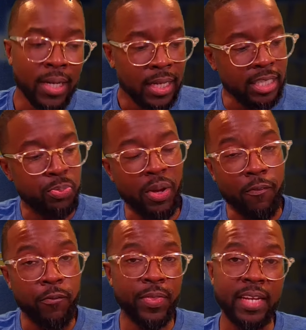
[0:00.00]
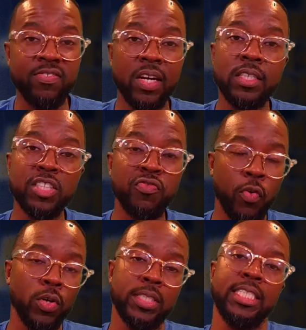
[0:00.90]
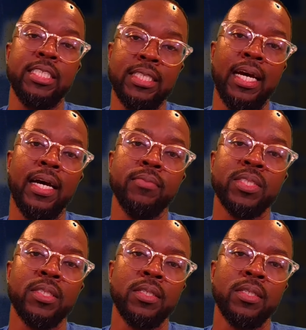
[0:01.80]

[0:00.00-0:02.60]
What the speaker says: They've done this 14 times.